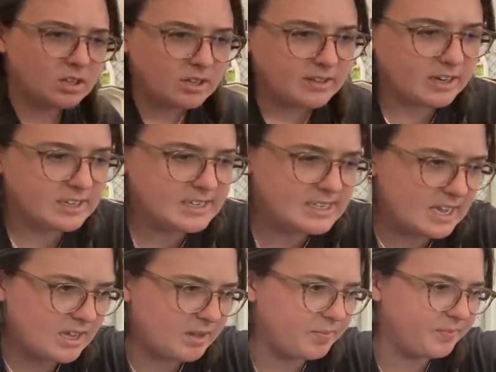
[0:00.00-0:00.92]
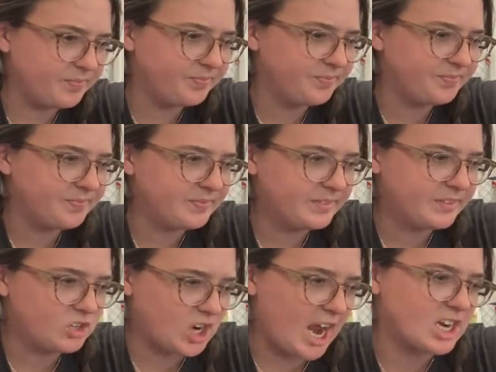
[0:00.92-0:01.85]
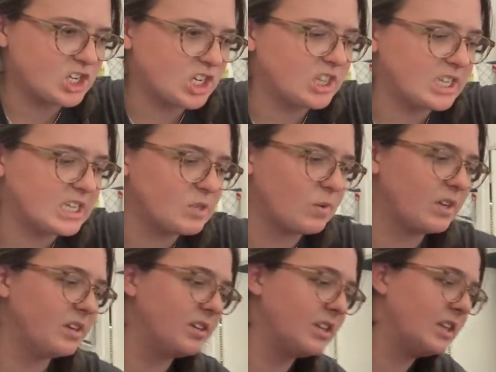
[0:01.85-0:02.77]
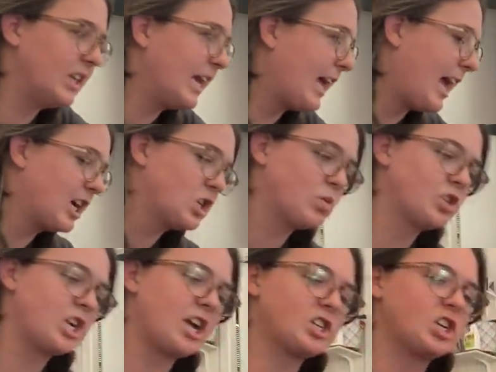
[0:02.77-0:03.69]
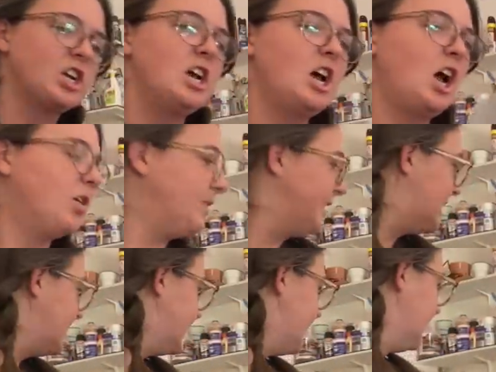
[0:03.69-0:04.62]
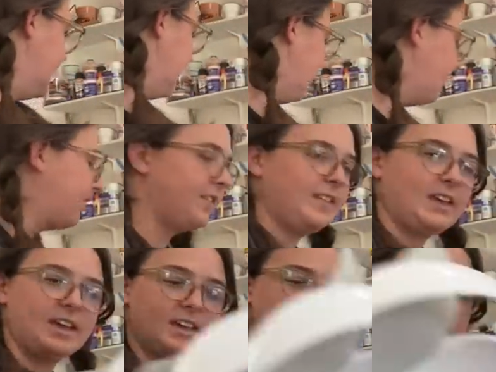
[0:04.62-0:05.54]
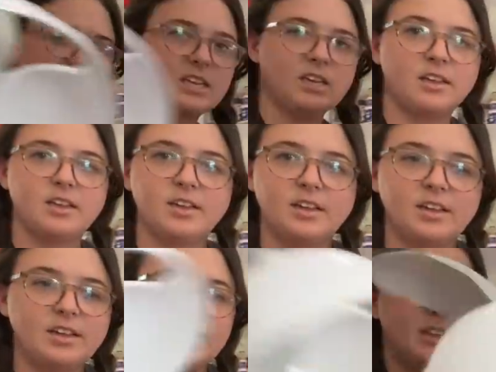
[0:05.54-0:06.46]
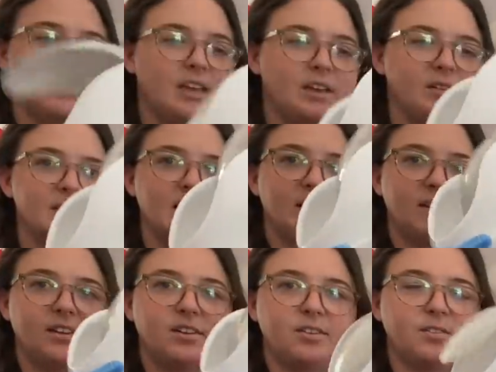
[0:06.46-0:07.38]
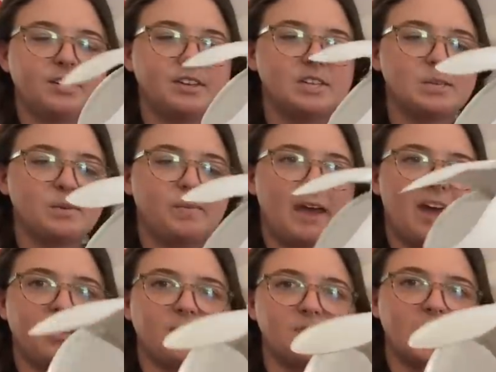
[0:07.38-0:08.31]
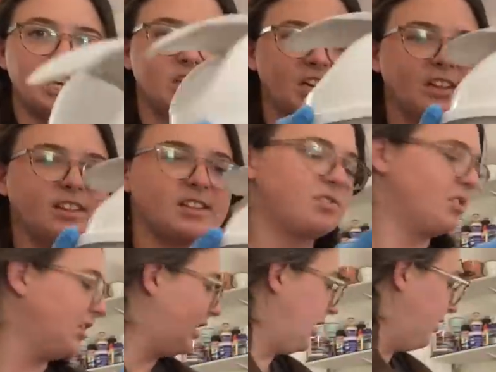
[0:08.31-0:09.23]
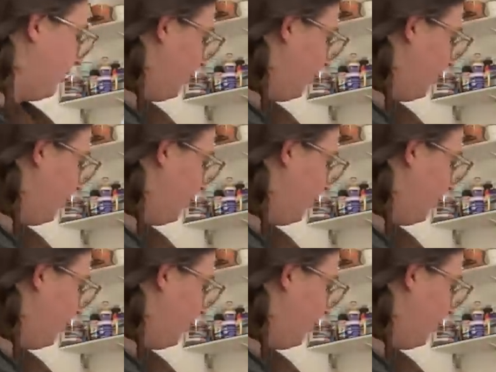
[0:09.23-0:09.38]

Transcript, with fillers: There is um, trash in this one, like actual trash. Oh, this is the lid for this. It was like a little reusable bathroom trash can. That's really cute.